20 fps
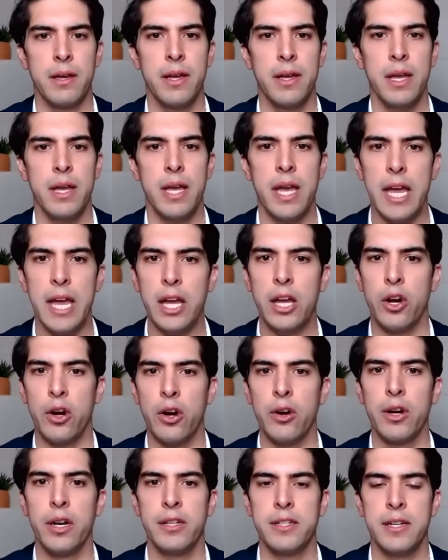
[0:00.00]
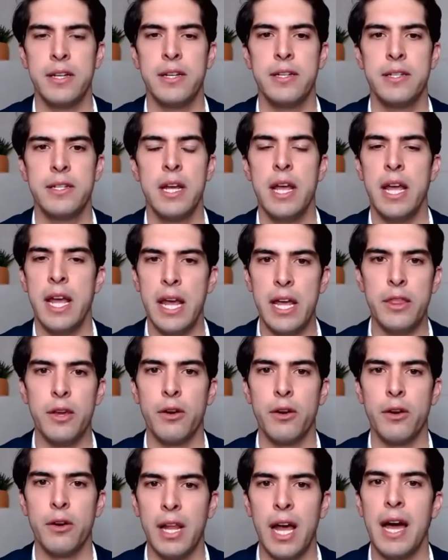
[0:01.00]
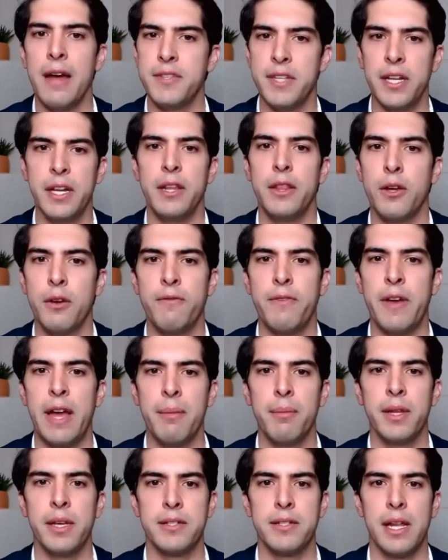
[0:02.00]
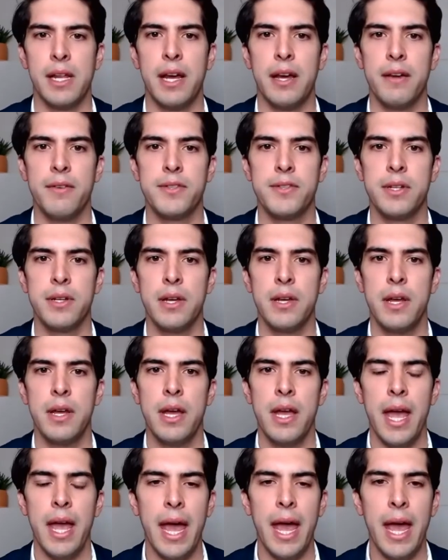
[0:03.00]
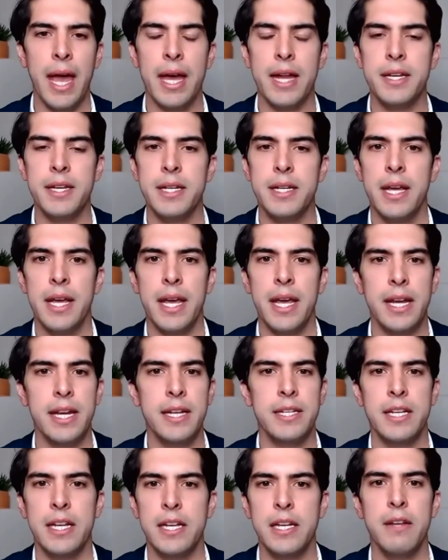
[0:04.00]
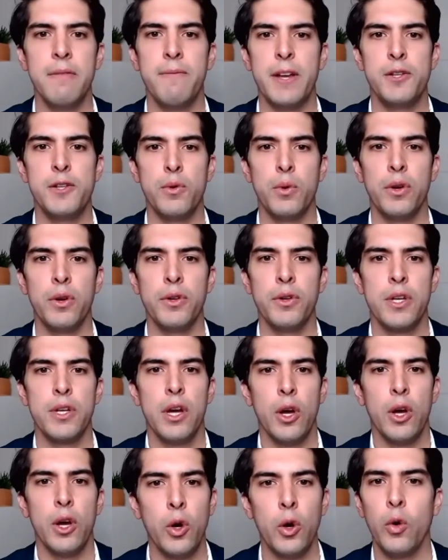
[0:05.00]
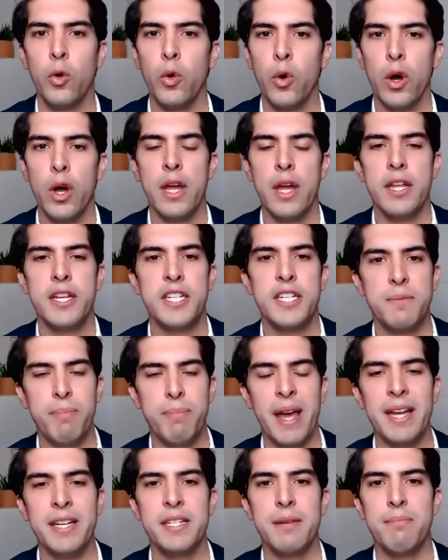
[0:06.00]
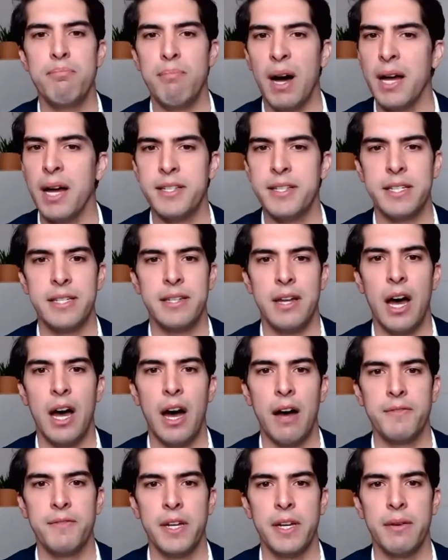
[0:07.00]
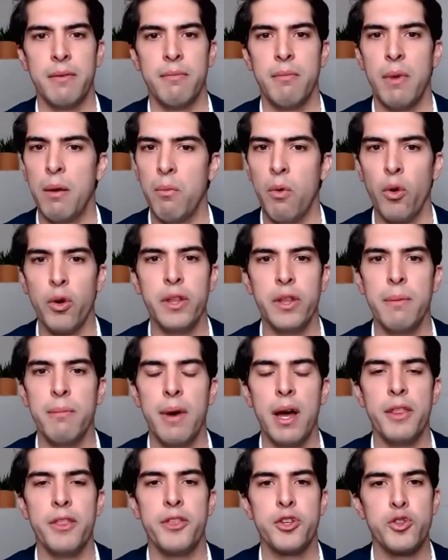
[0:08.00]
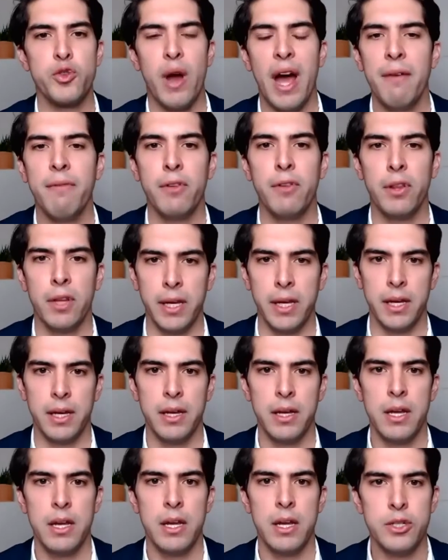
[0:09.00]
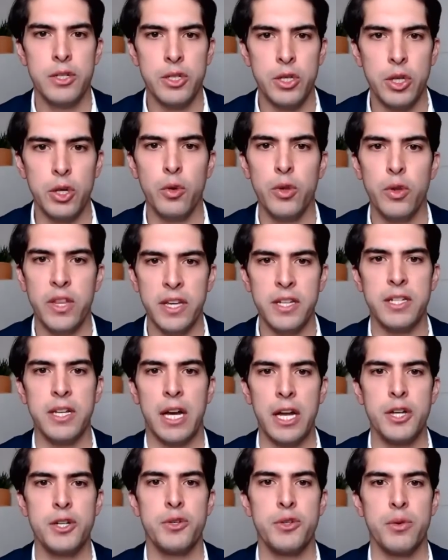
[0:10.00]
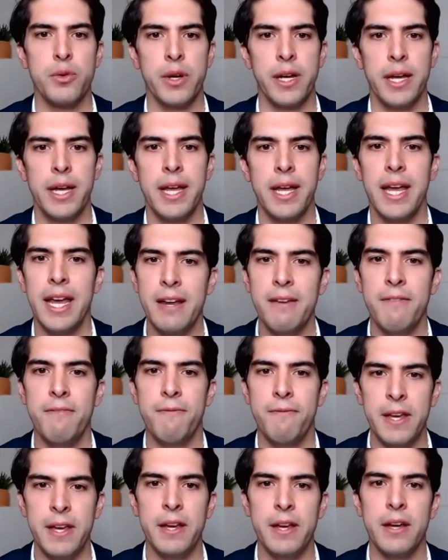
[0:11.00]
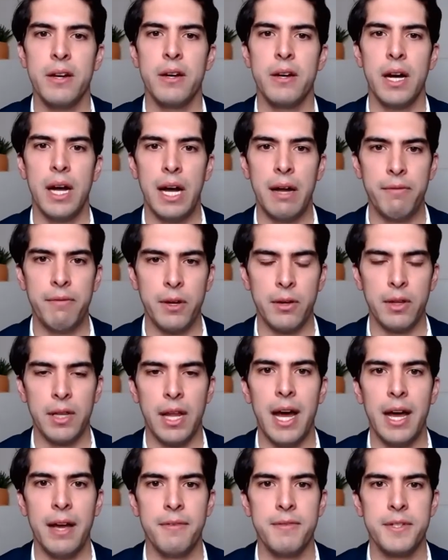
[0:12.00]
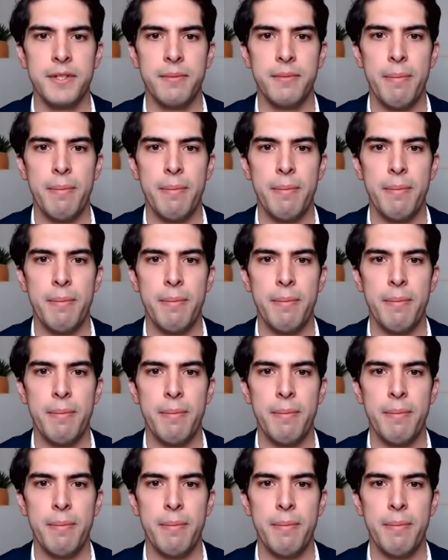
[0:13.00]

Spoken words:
occurrences in their lives and in their families' lives. And it is individuals who spent months, often more than a month, traveling to this country in fear of their lives.